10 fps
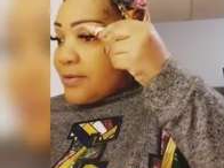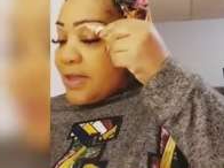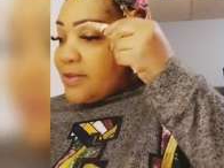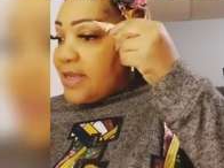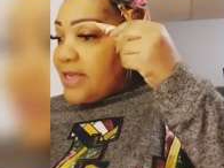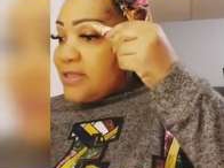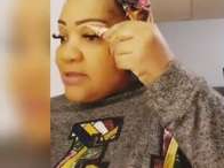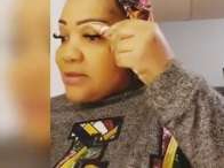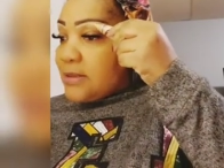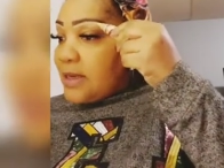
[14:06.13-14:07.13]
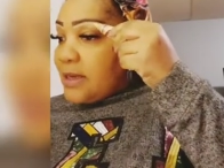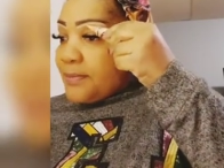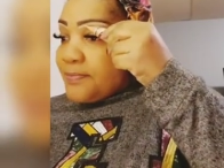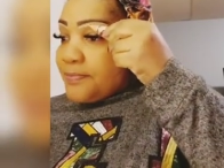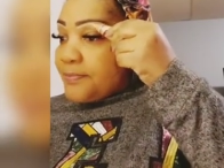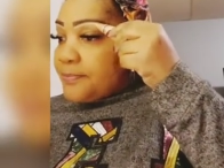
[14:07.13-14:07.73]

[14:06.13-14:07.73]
And that's, um,